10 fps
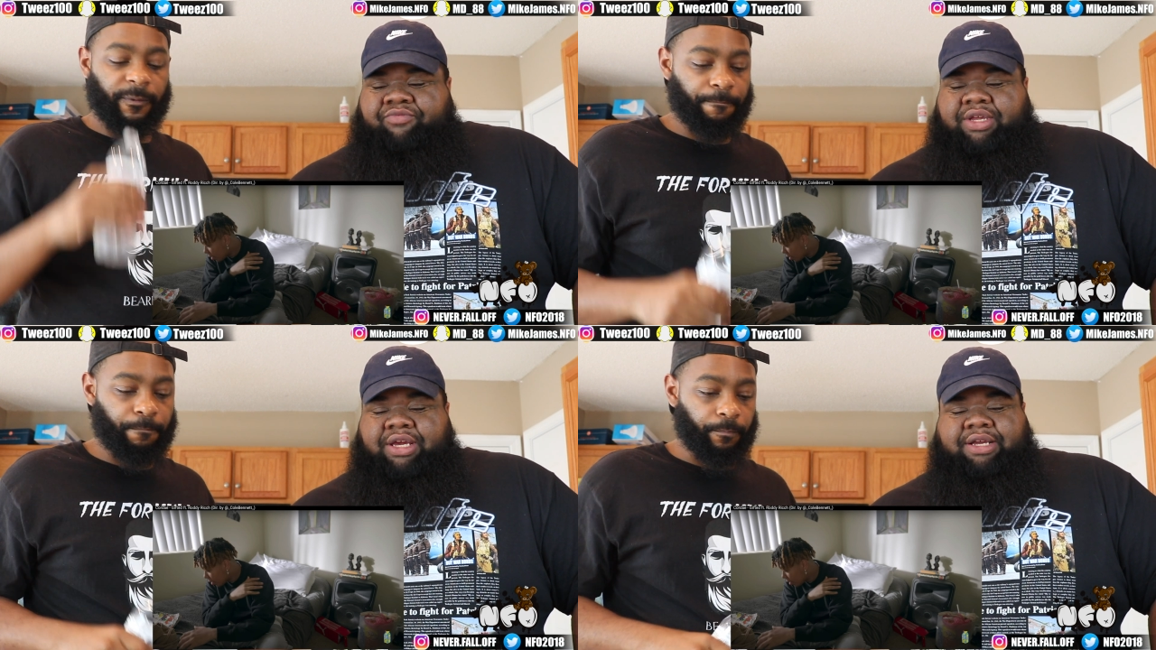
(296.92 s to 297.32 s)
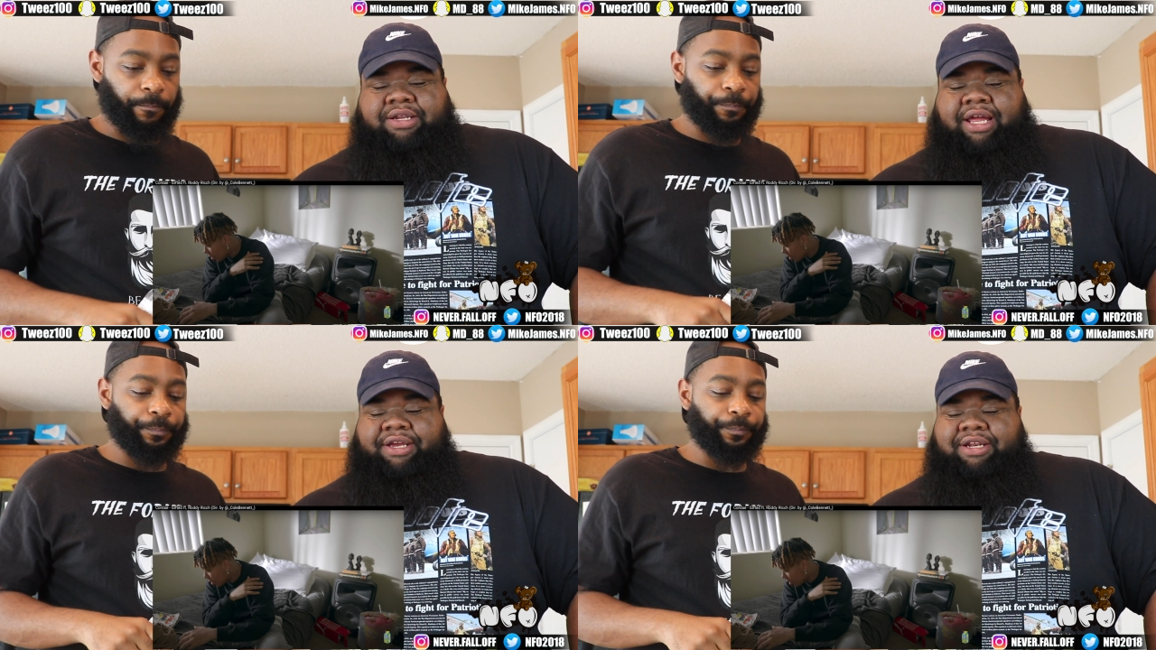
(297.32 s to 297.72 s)
Speaker 1: he
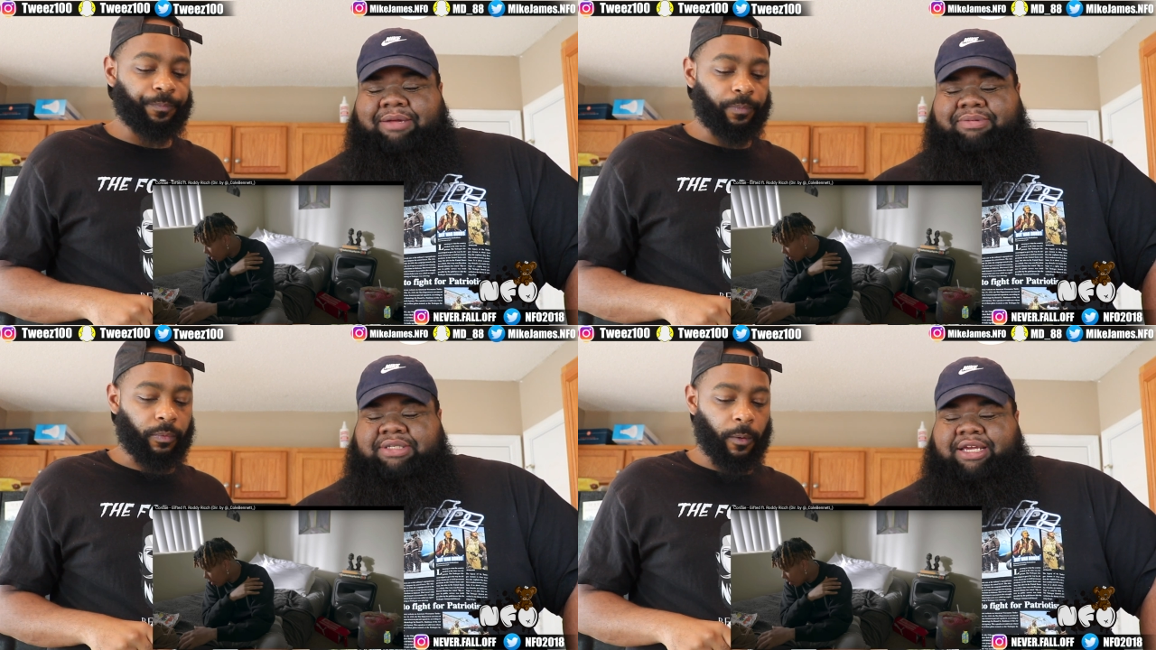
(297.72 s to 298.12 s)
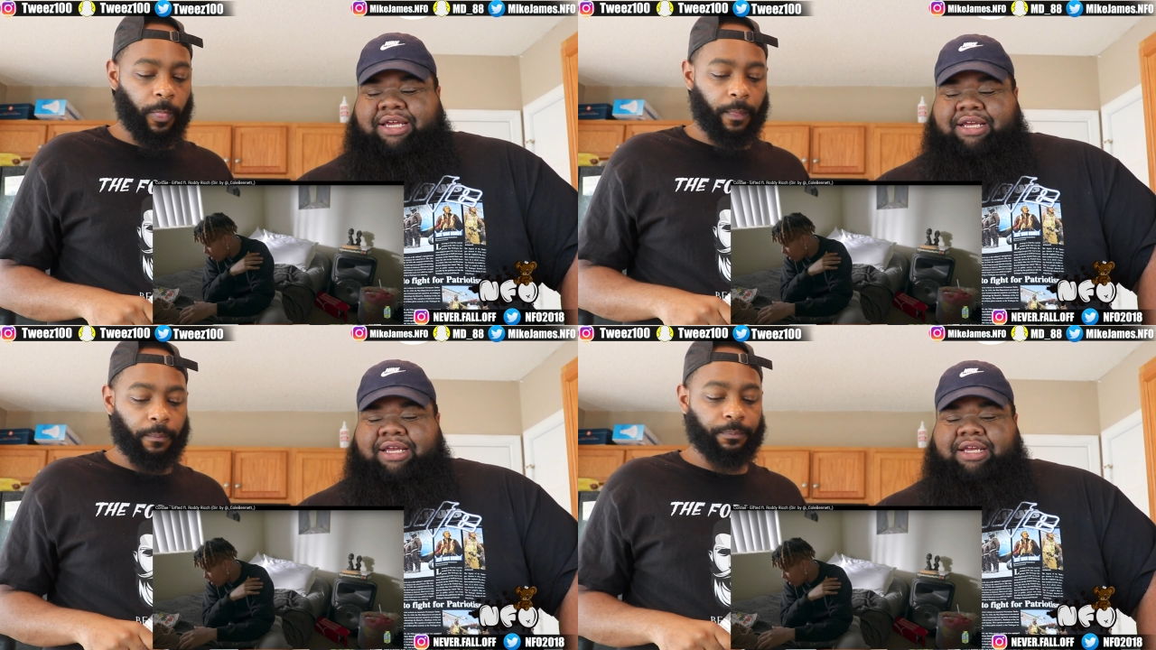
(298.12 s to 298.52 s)
like, you know what I'm
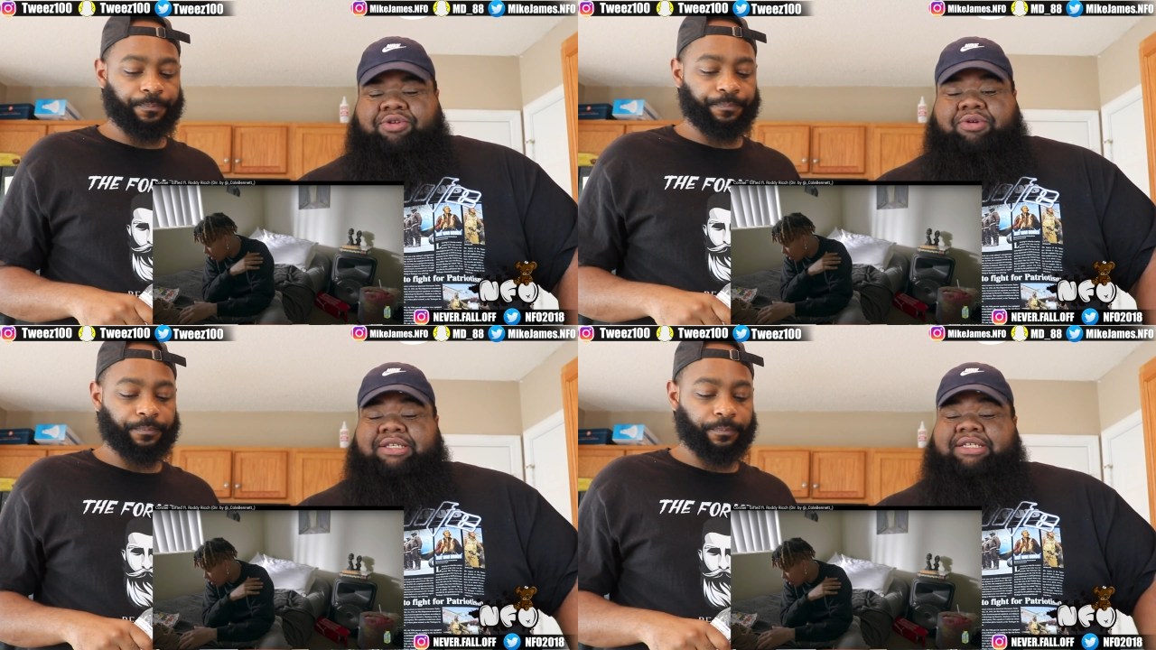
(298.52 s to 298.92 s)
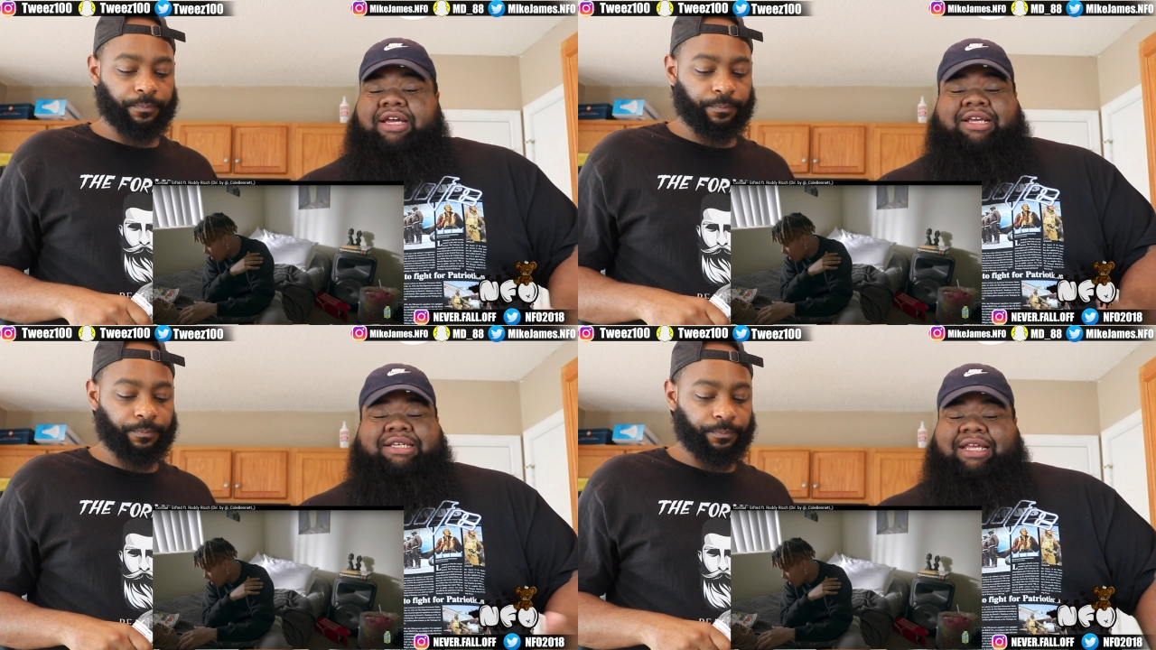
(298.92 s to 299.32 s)
saying? You can
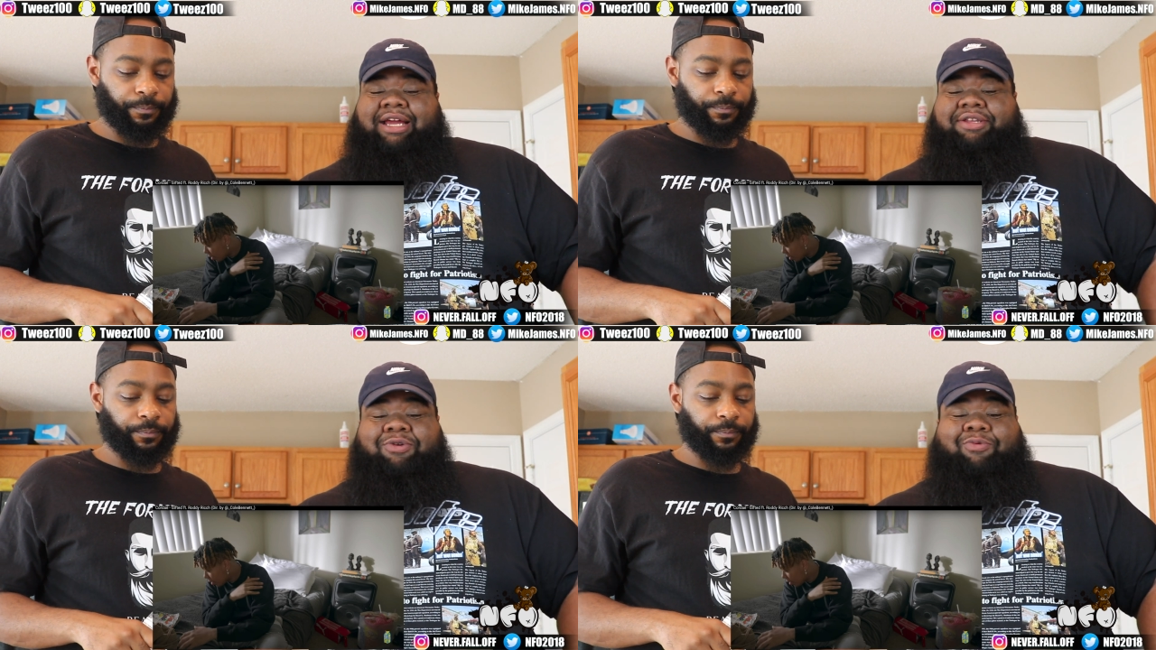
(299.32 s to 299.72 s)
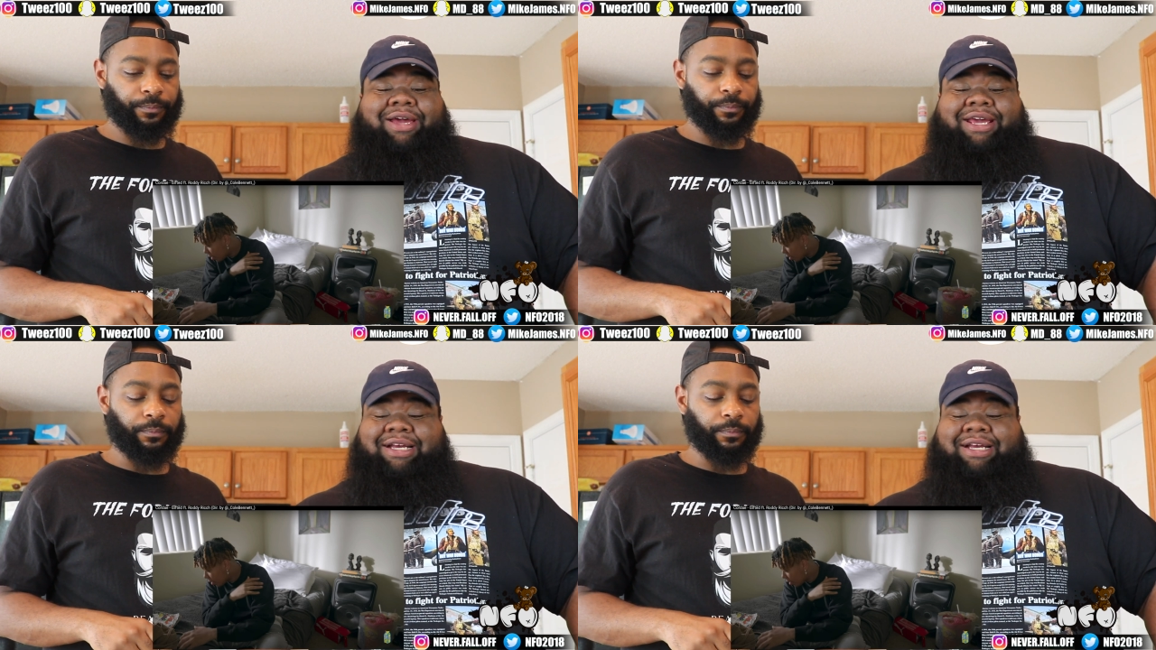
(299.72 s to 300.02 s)
tell he stay out the way